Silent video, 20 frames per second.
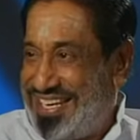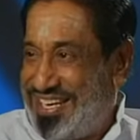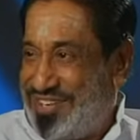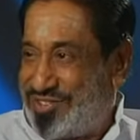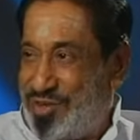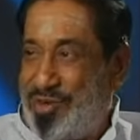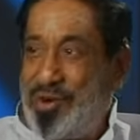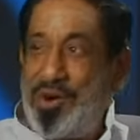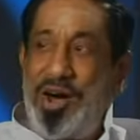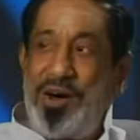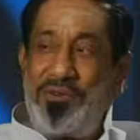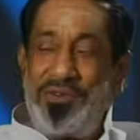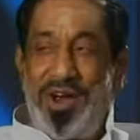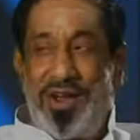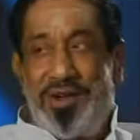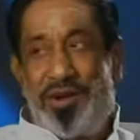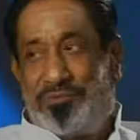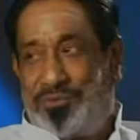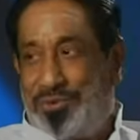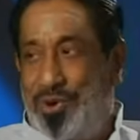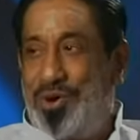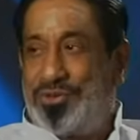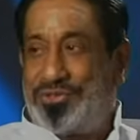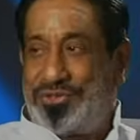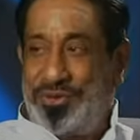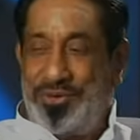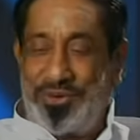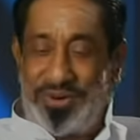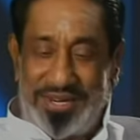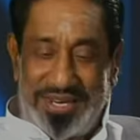So, of course,
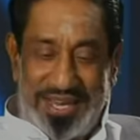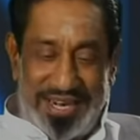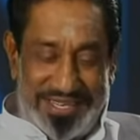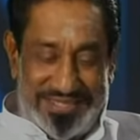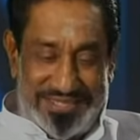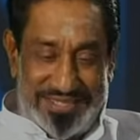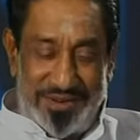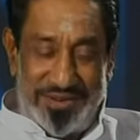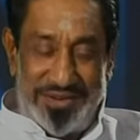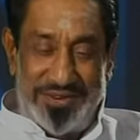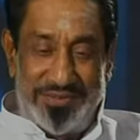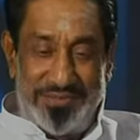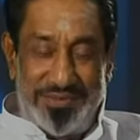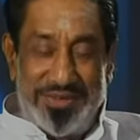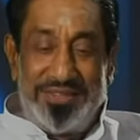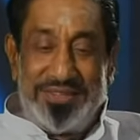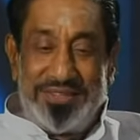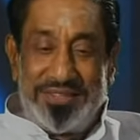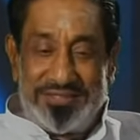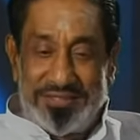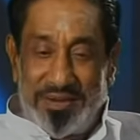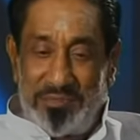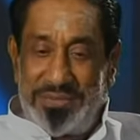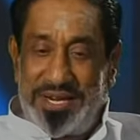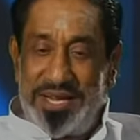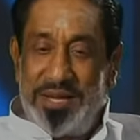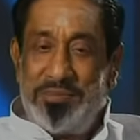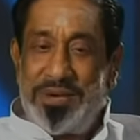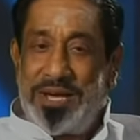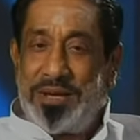you are correct.
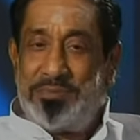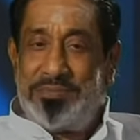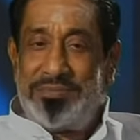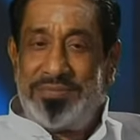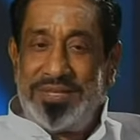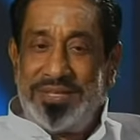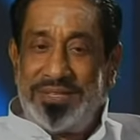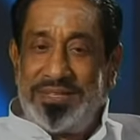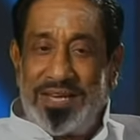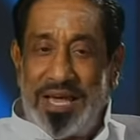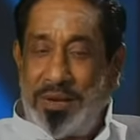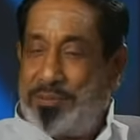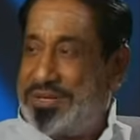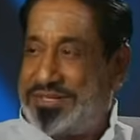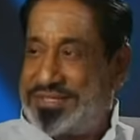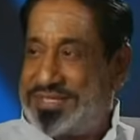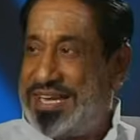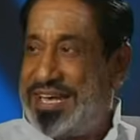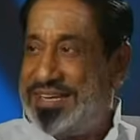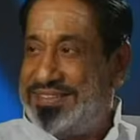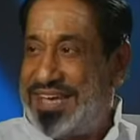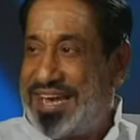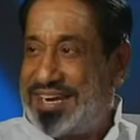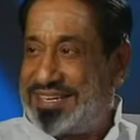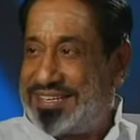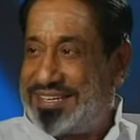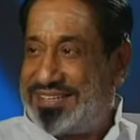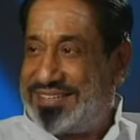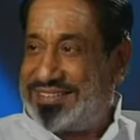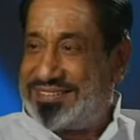Sometime I'm a stage
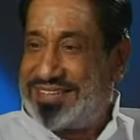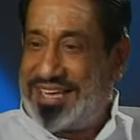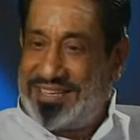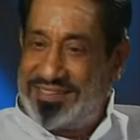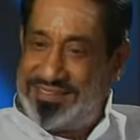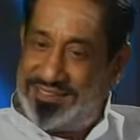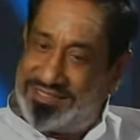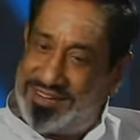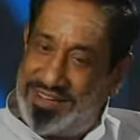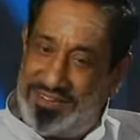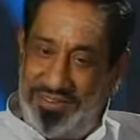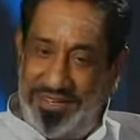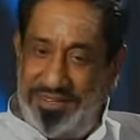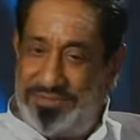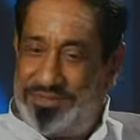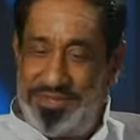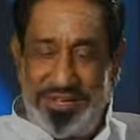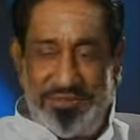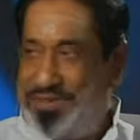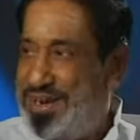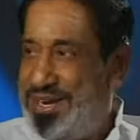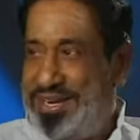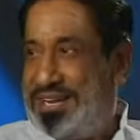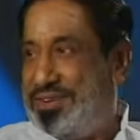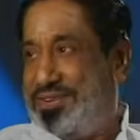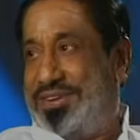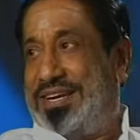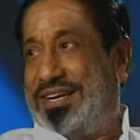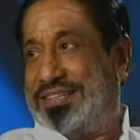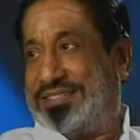actor. I will
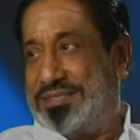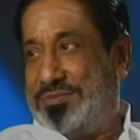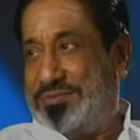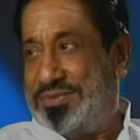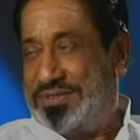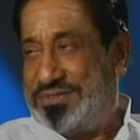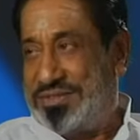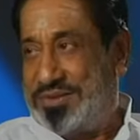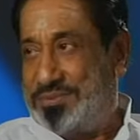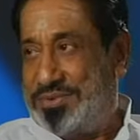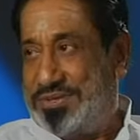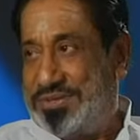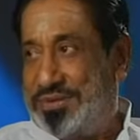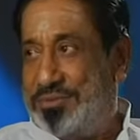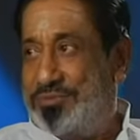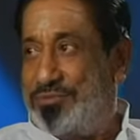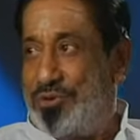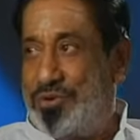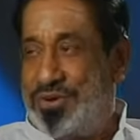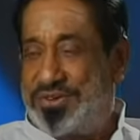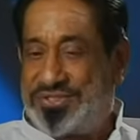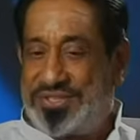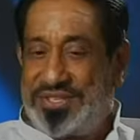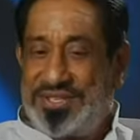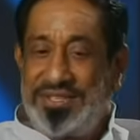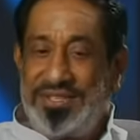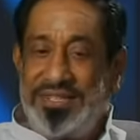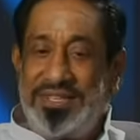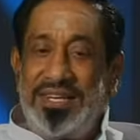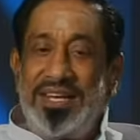definitely get some influence.
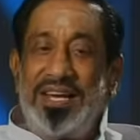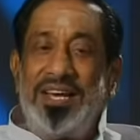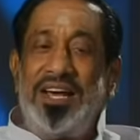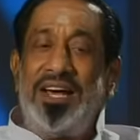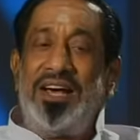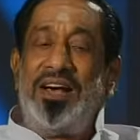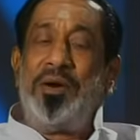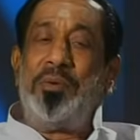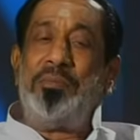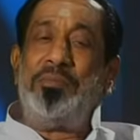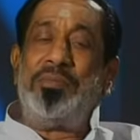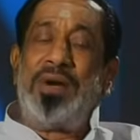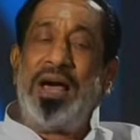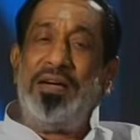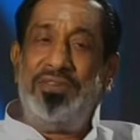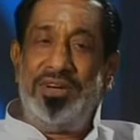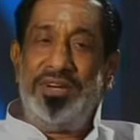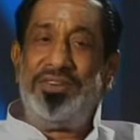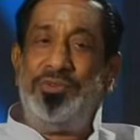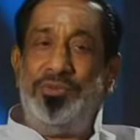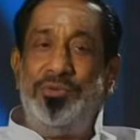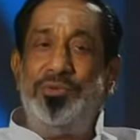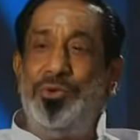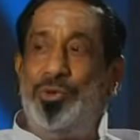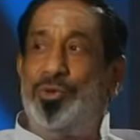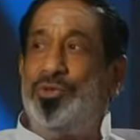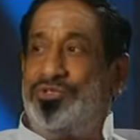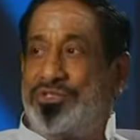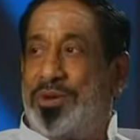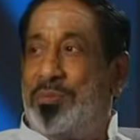I will
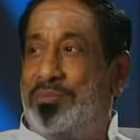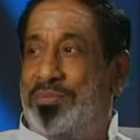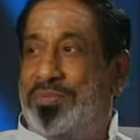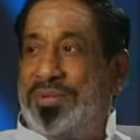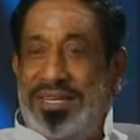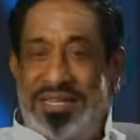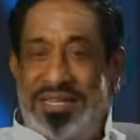do some,